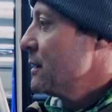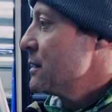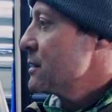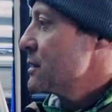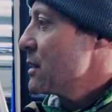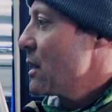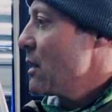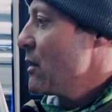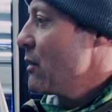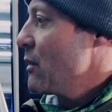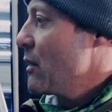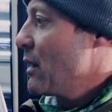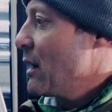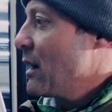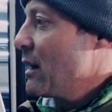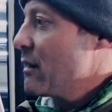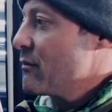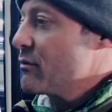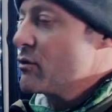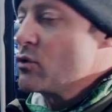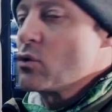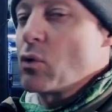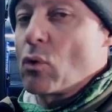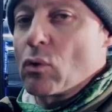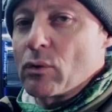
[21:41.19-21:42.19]
So
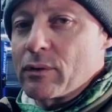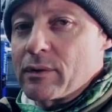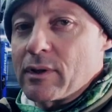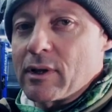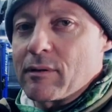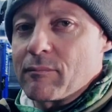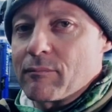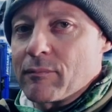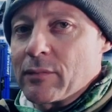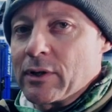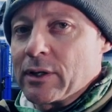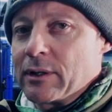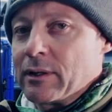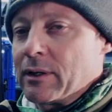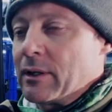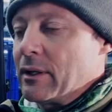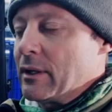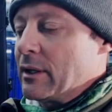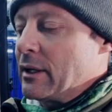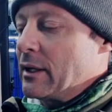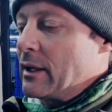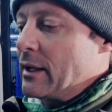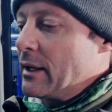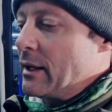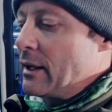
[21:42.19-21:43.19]
I've taught them,
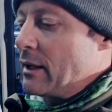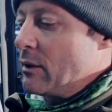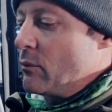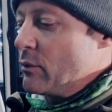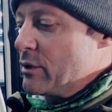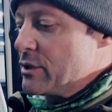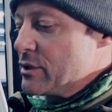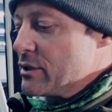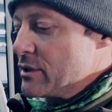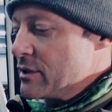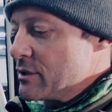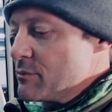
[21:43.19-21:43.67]
which